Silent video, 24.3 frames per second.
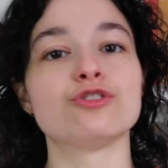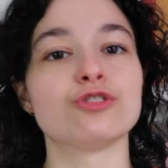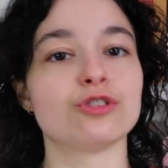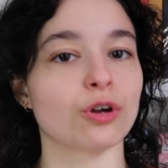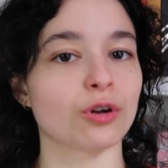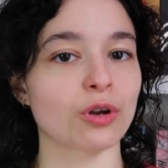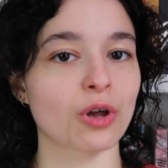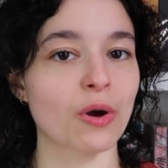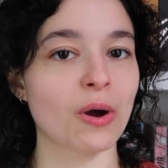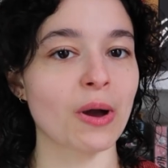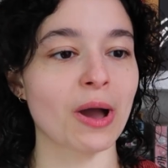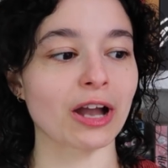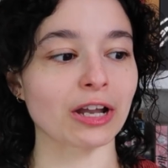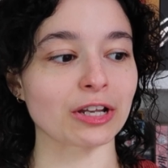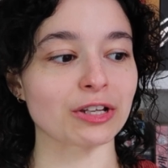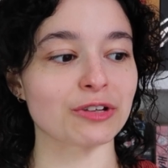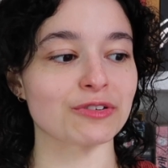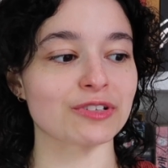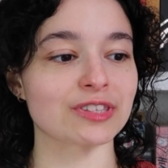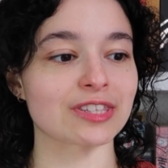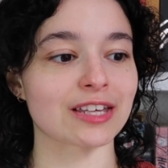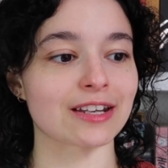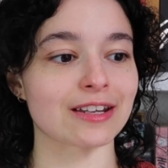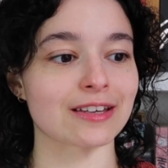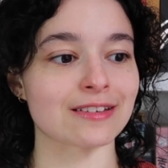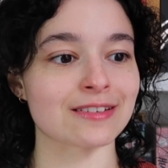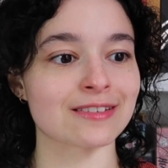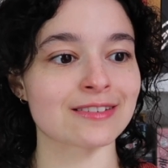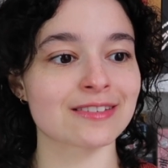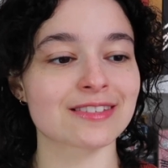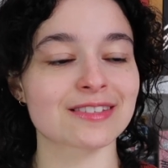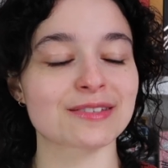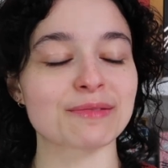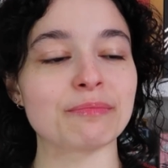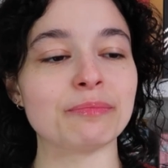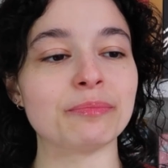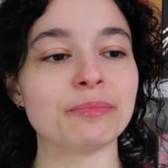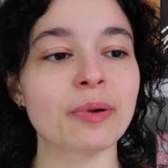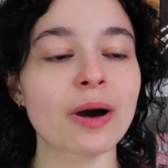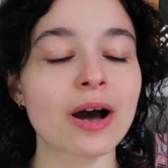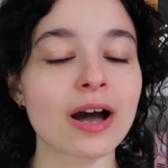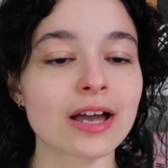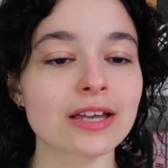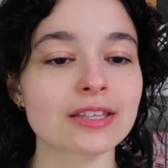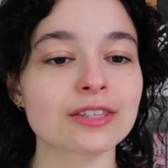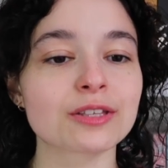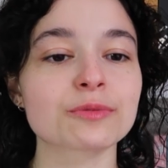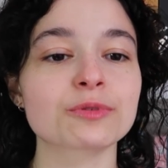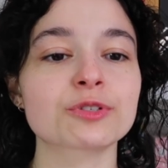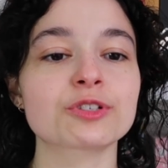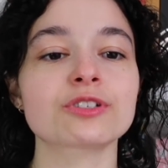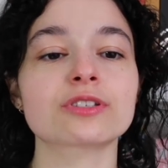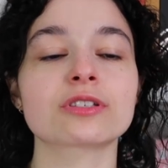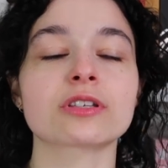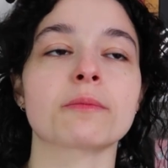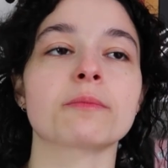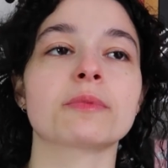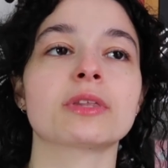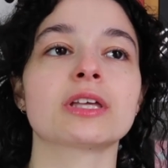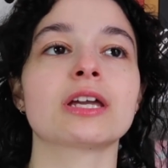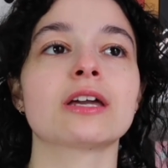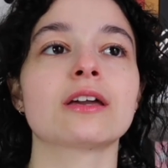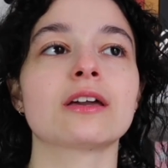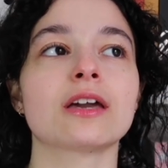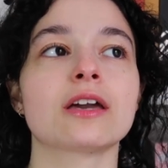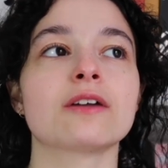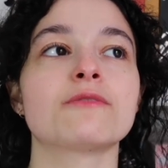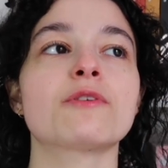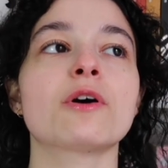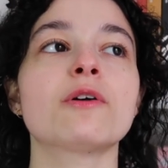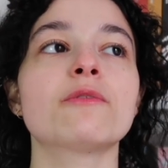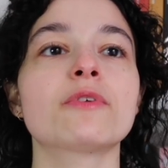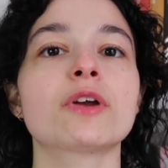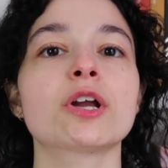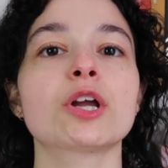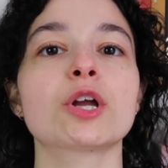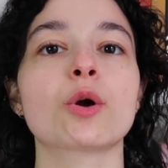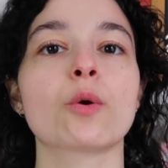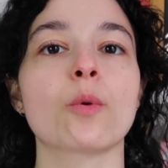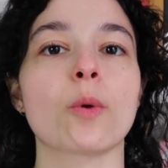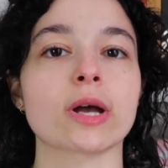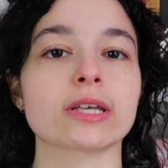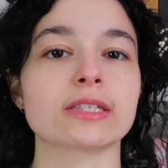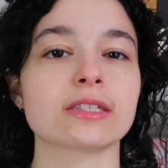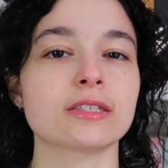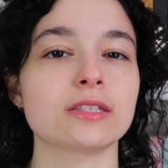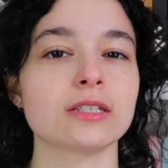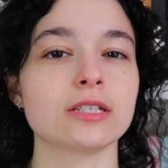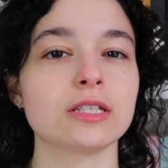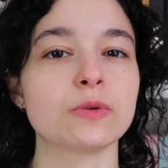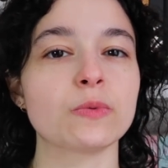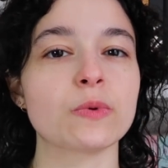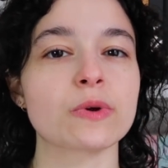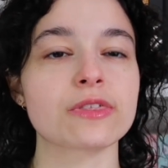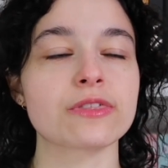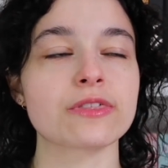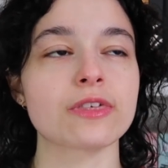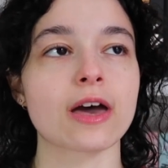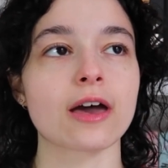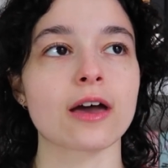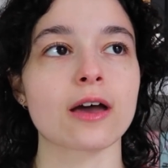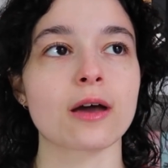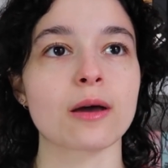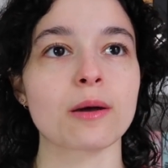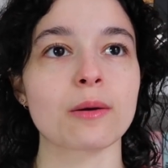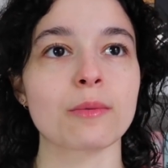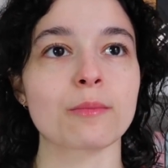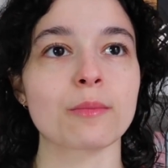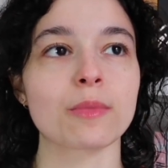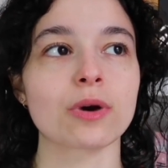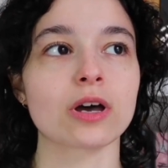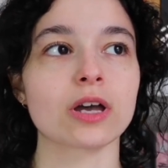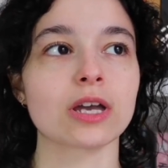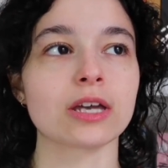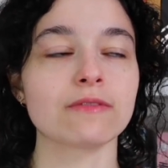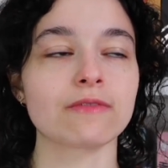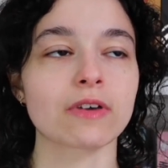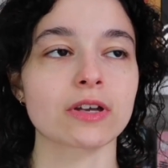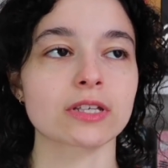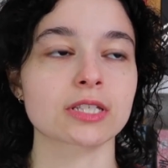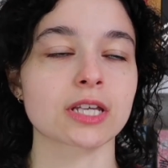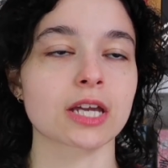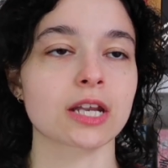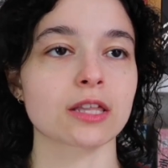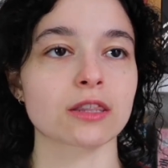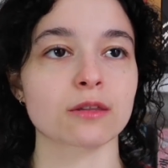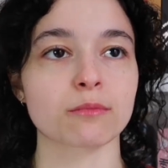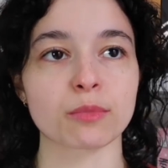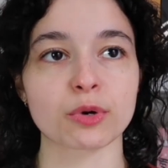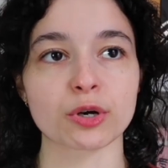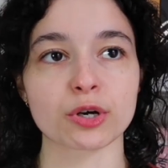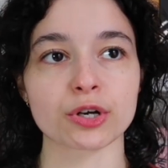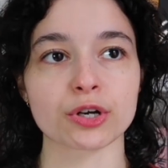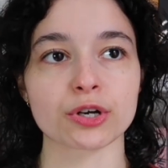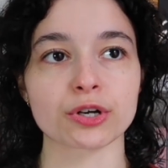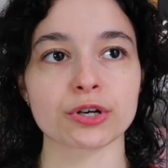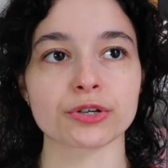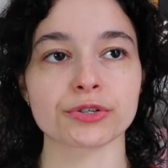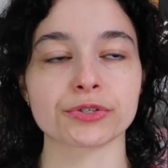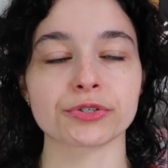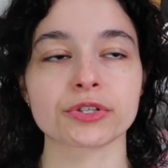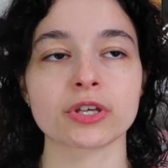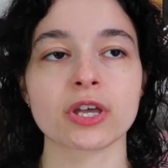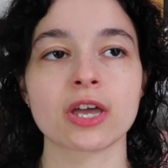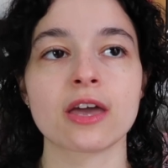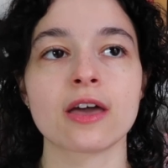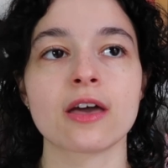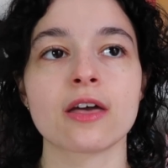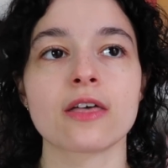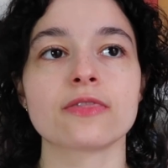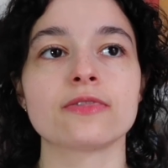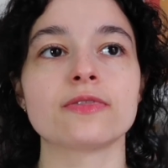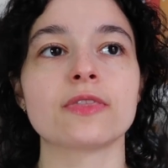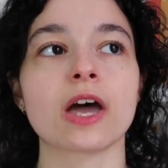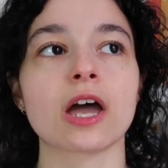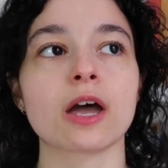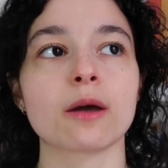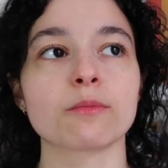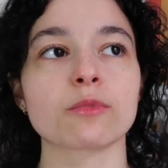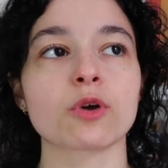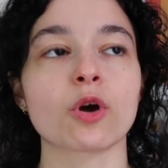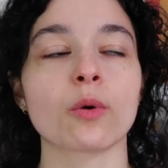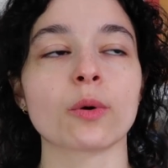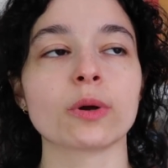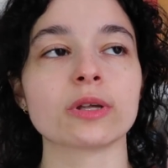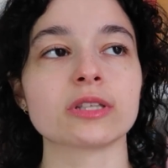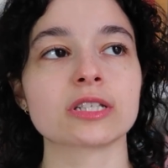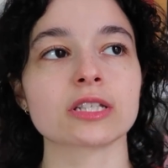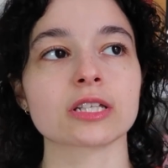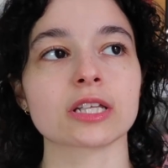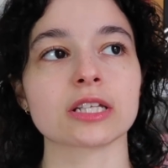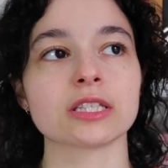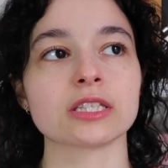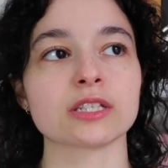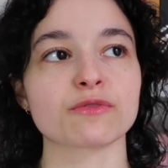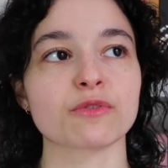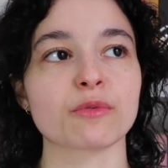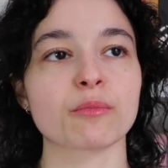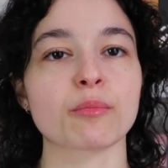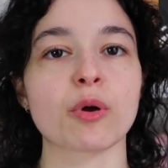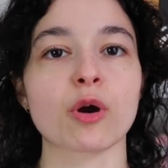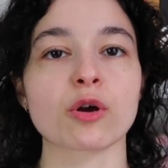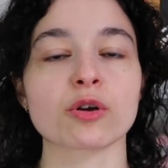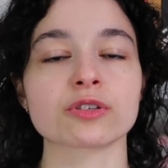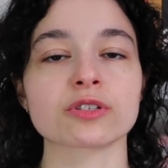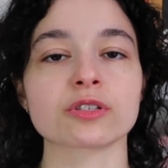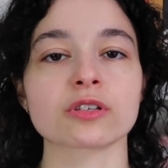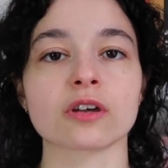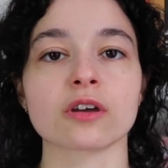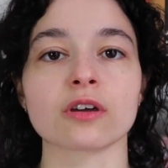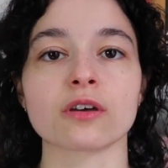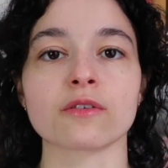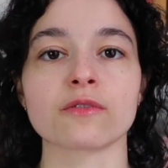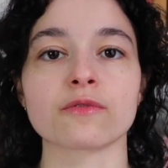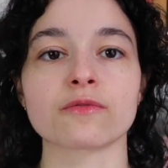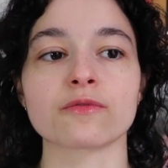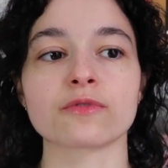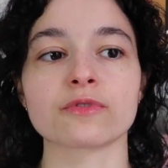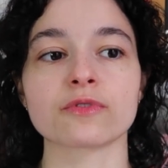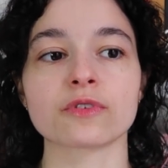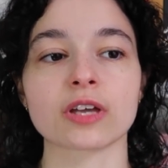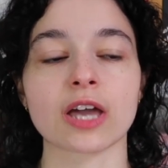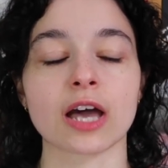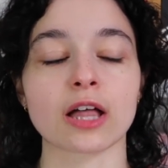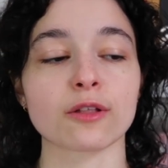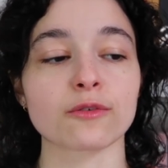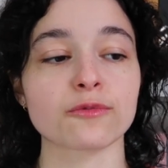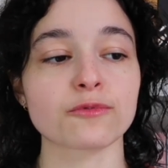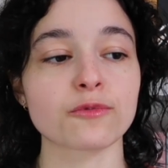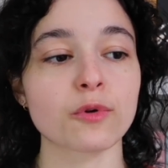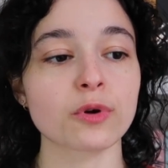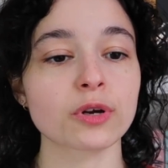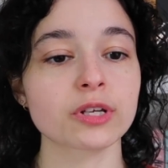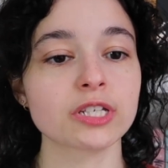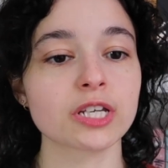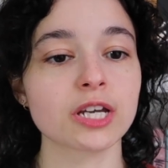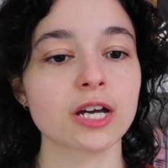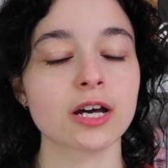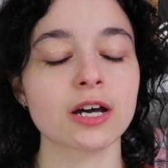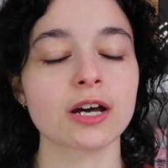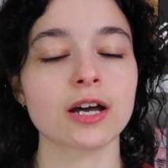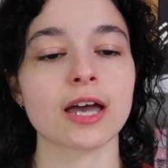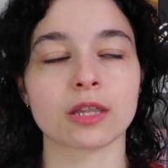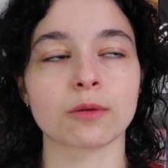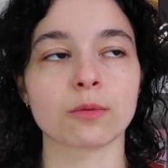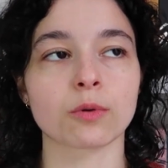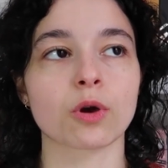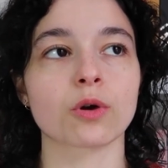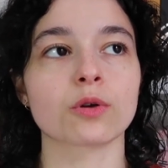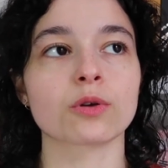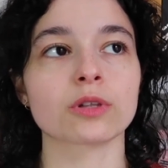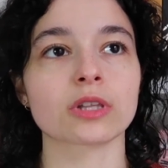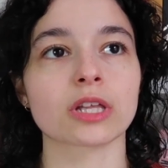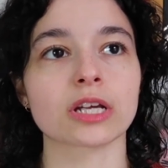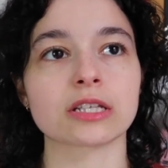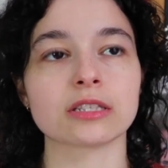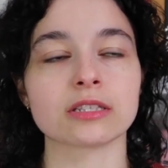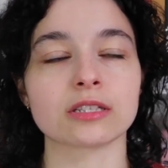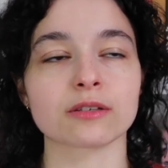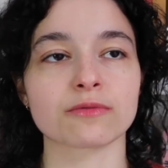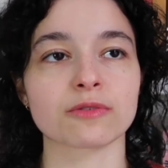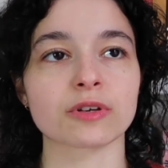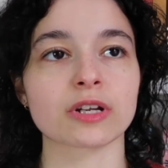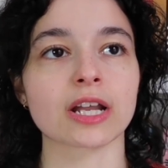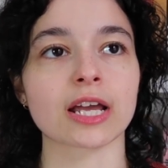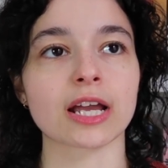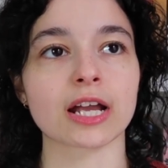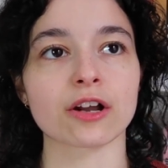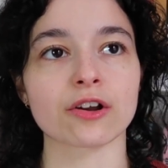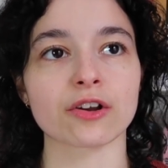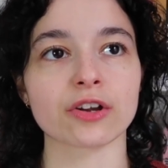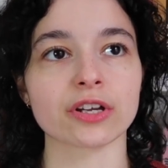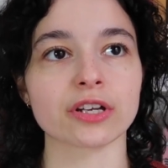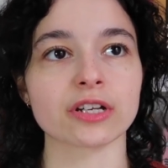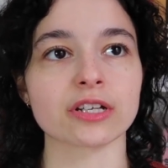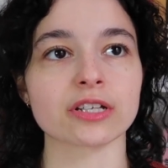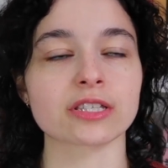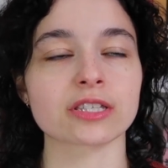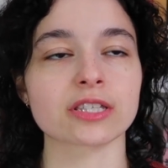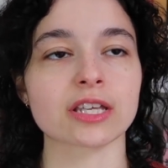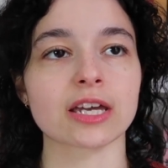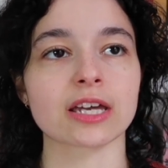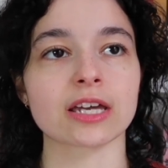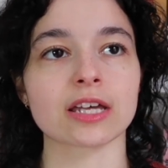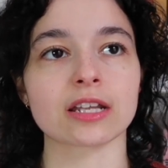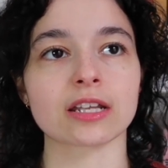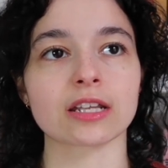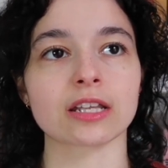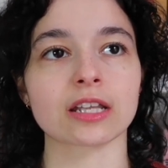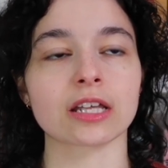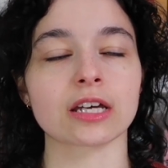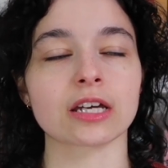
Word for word: don't know how accurate that is, but there was just something, it felt very questy with them investigating the murders, them going to like different parts of California. They would go to like different areas and